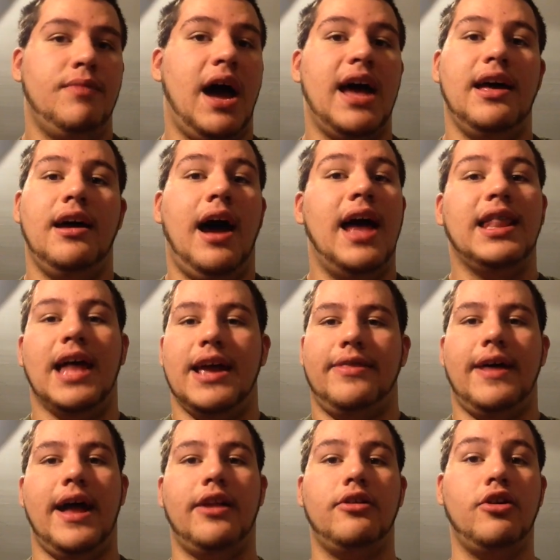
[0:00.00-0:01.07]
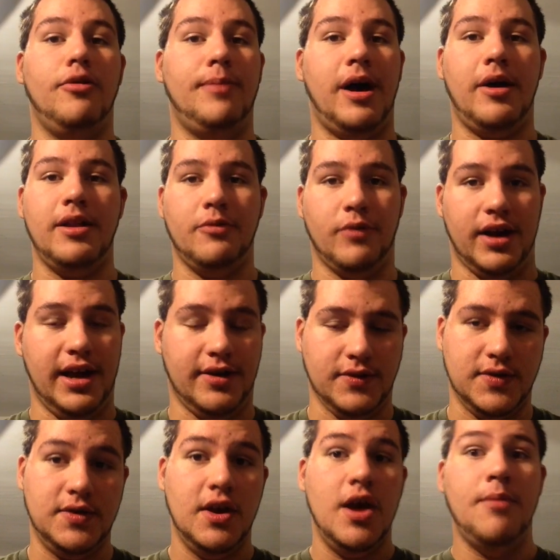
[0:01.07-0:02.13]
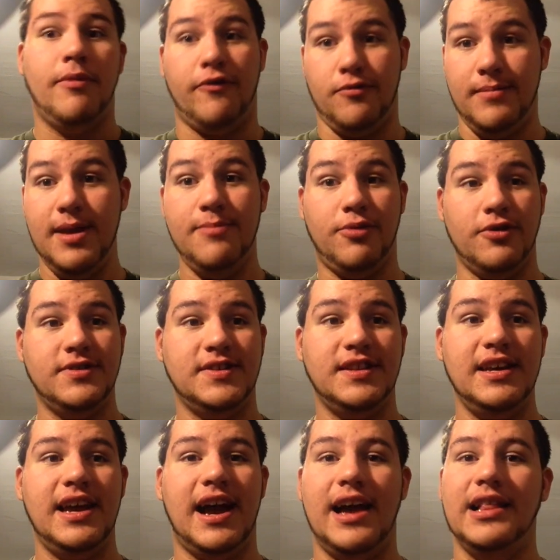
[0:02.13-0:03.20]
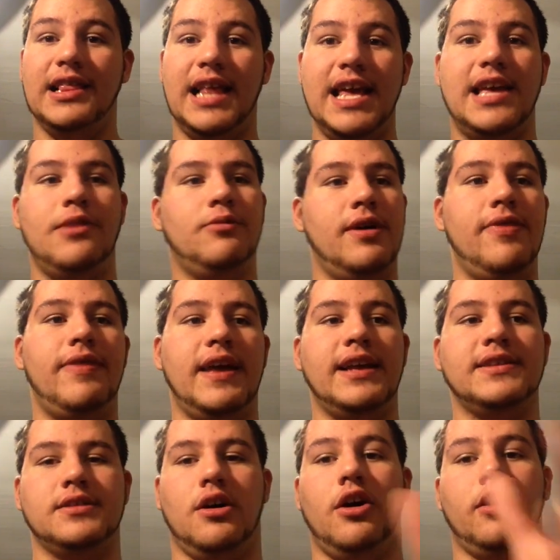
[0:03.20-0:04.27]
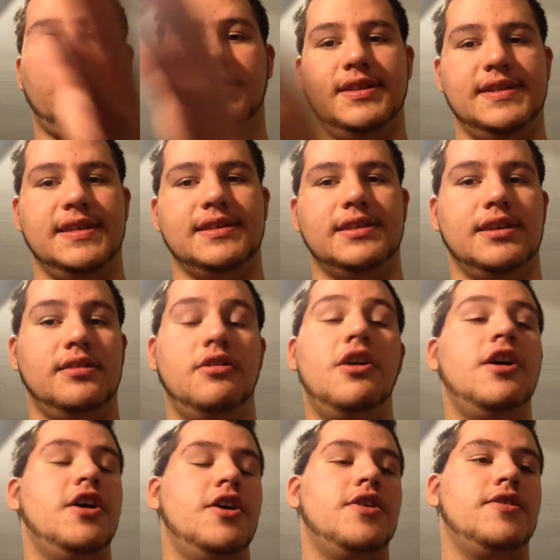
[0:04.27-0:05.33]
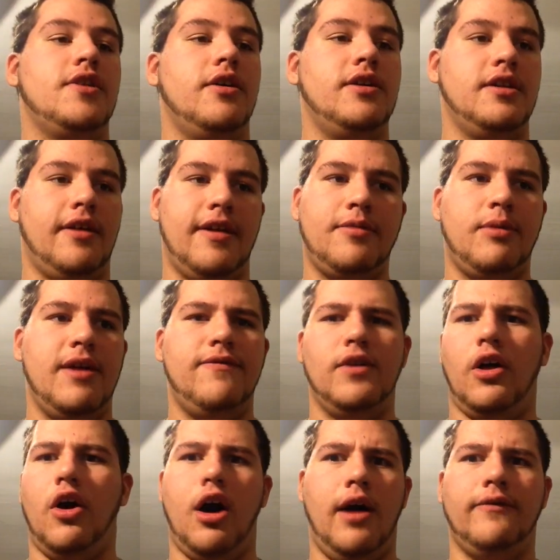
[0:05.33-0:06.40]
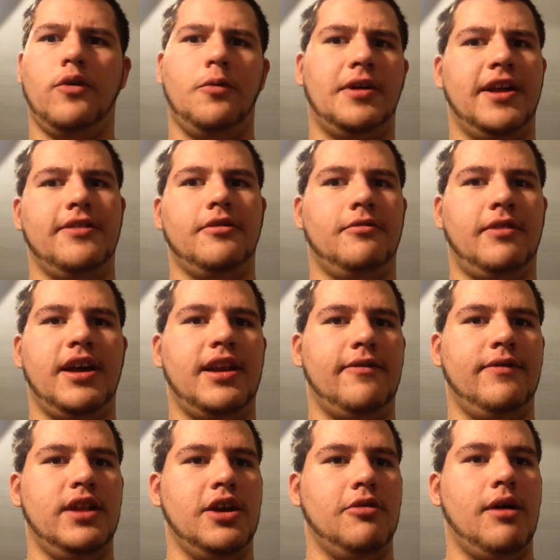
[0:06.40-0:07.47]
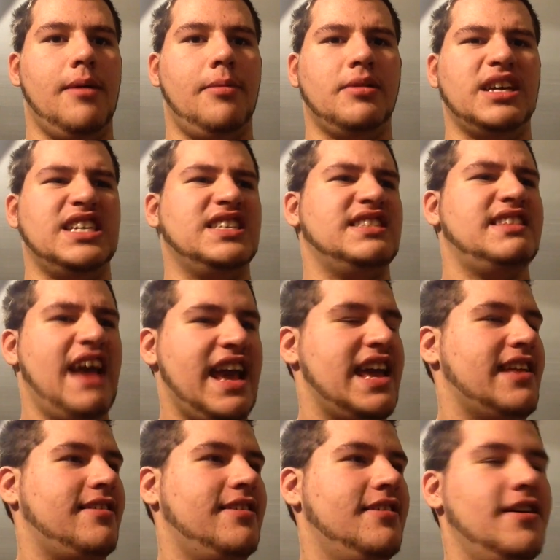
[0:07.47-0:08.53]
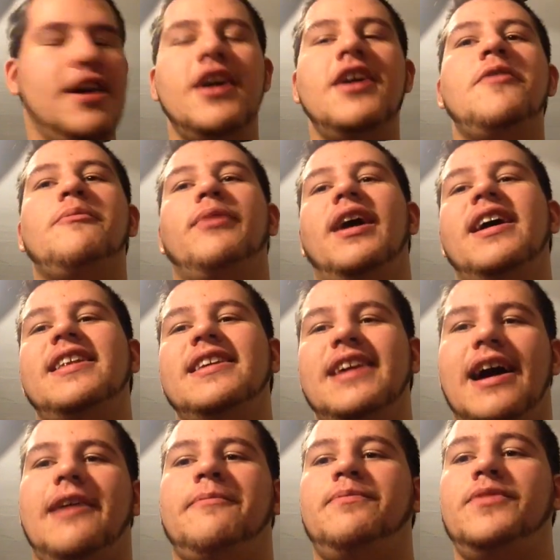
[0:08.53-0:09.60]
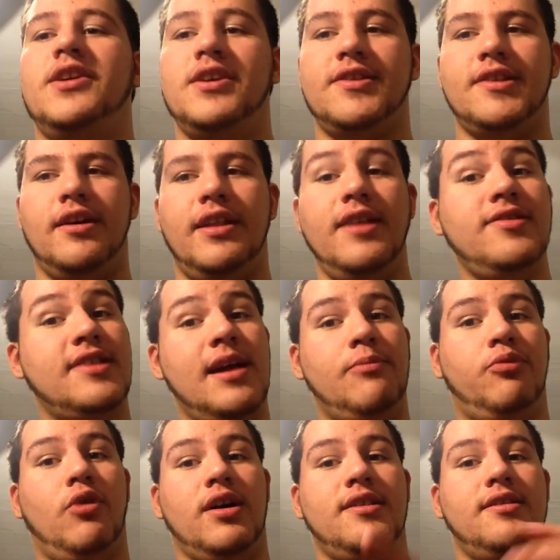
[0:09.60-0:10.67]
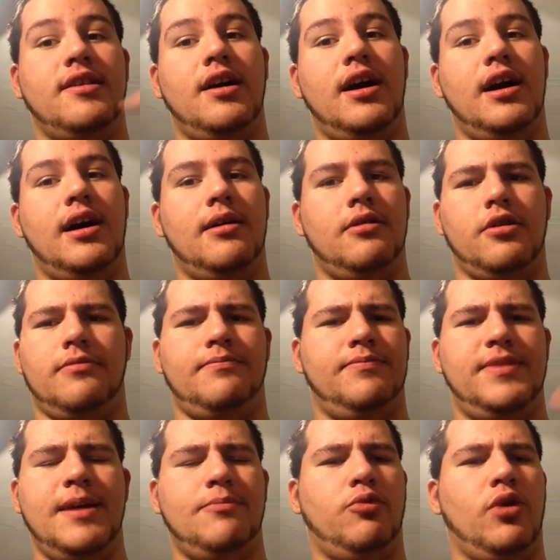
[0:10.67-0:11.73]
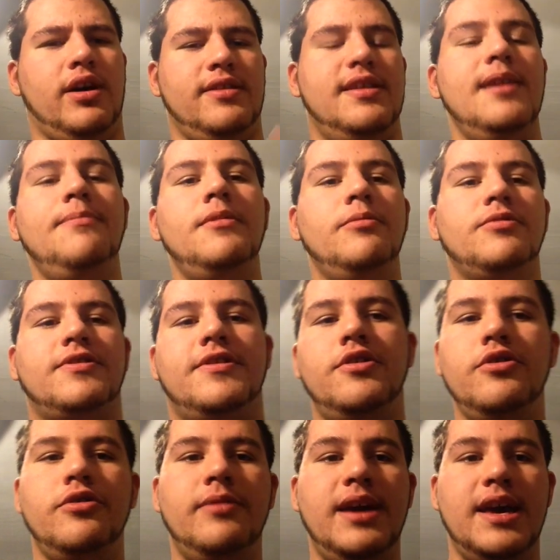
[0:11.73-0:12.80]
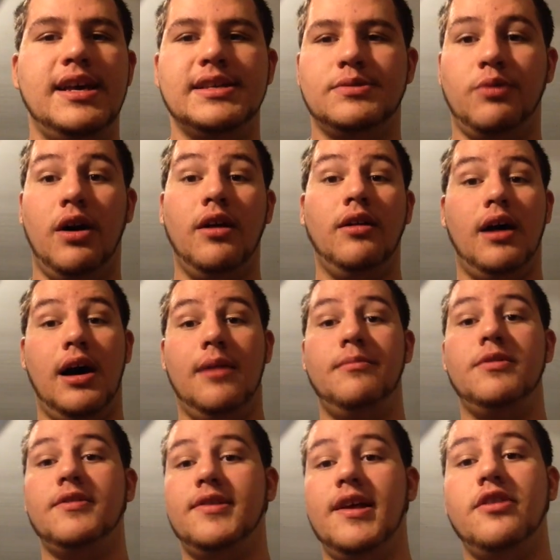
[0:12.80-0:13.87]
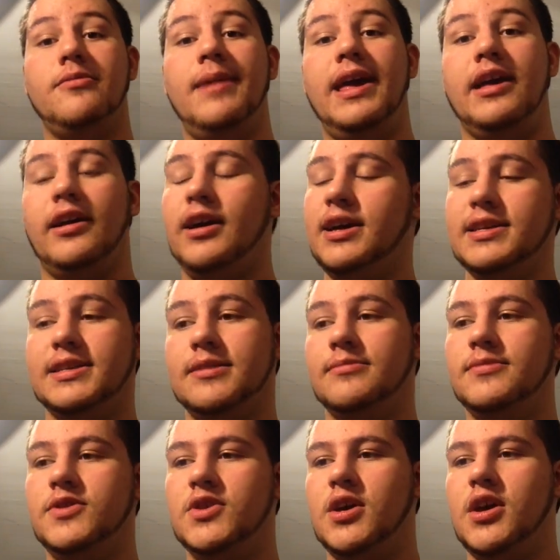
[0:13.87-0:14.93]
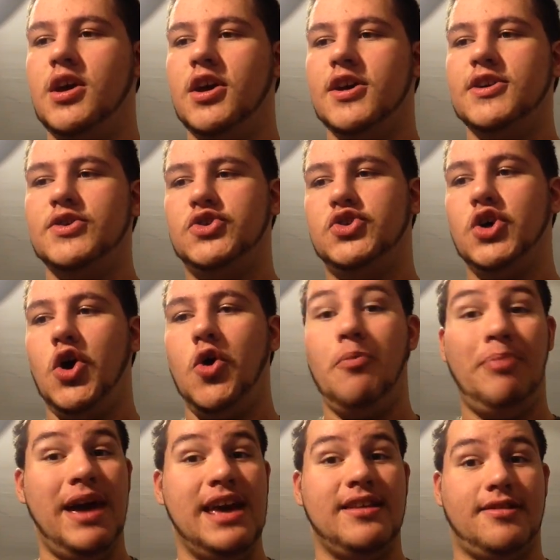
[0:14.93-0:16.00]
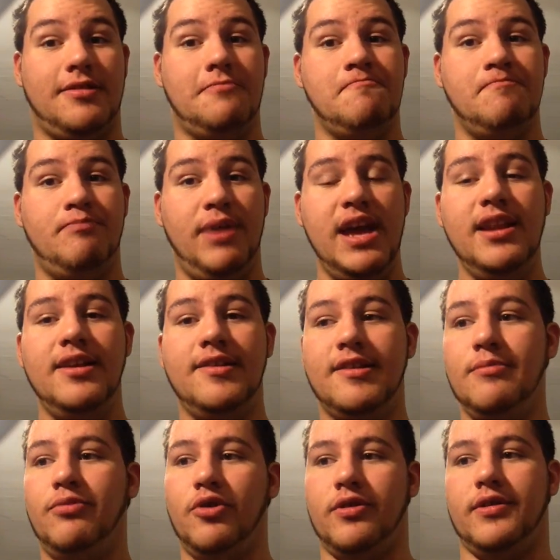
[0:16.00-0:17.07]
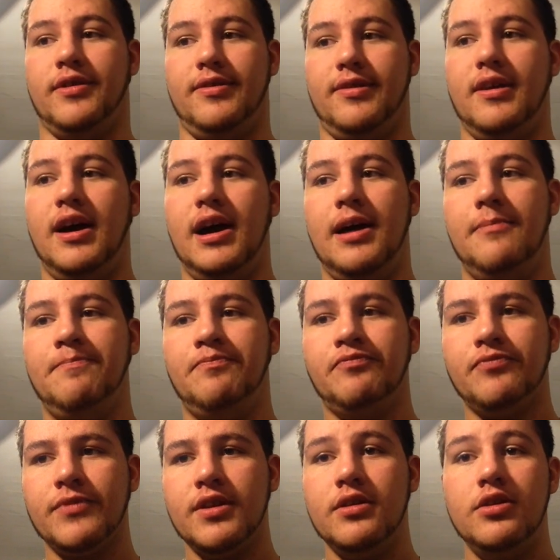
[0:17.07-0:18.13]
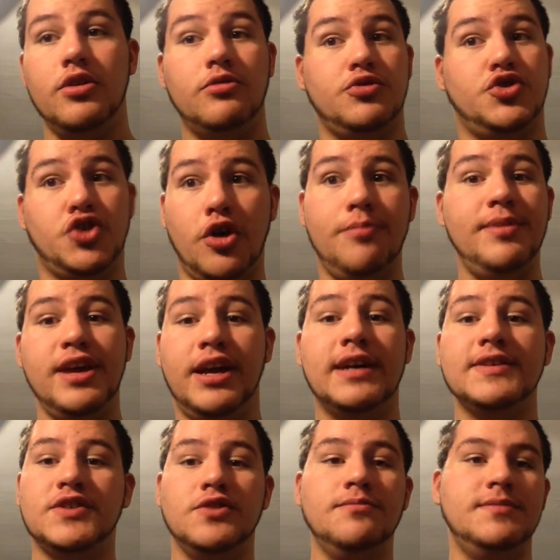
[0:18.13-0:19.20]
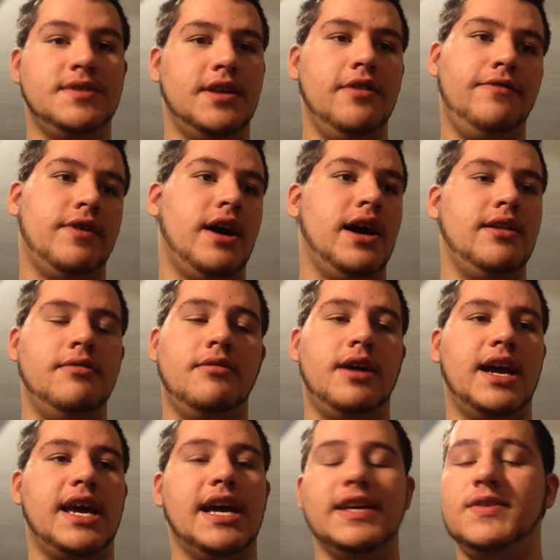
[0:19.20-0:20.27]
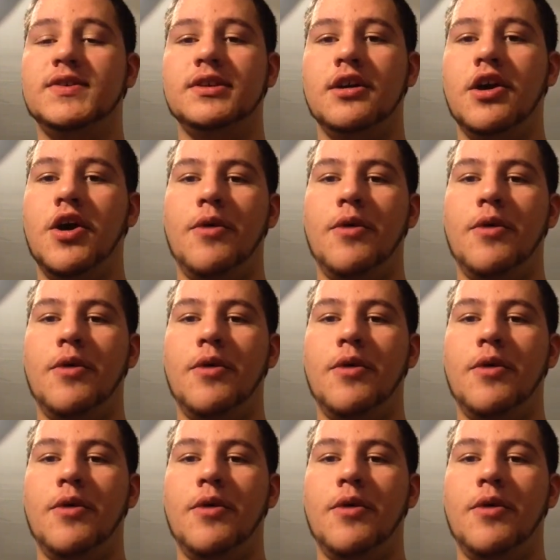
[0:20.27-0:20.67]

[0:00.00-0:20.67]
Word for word: I, I like that. I don't know about anyone else. But for me personally, I like it when things are consistent. So, you know, that's why I feel awful when I don't get a video up. I'm like, dang it. But yeah, so that's step one, uh, or tip one. Tip number two is, well, um, you said you're making customs. So paint. Paint is important. Um, you know, Sharpie customs, they're fine, I guess.